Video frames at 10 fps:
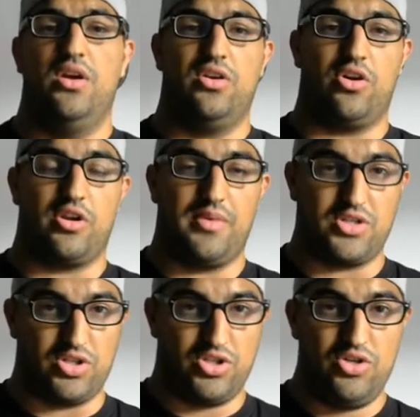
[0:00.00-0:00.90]
Dark
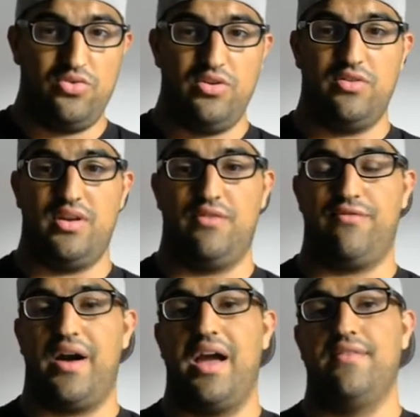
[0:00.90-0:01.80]
Dimension 2, you need
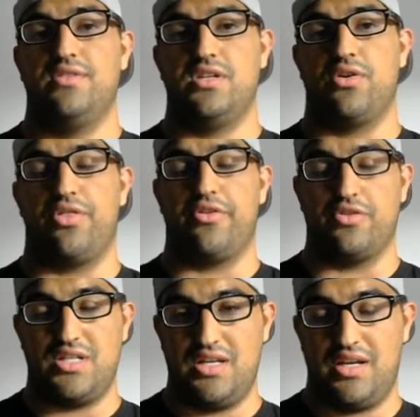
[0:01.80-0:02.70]
5 tier
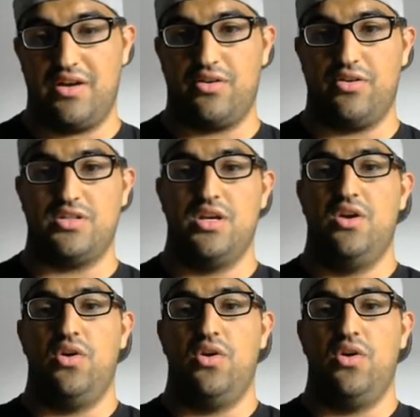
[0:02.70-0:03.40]
13 characters.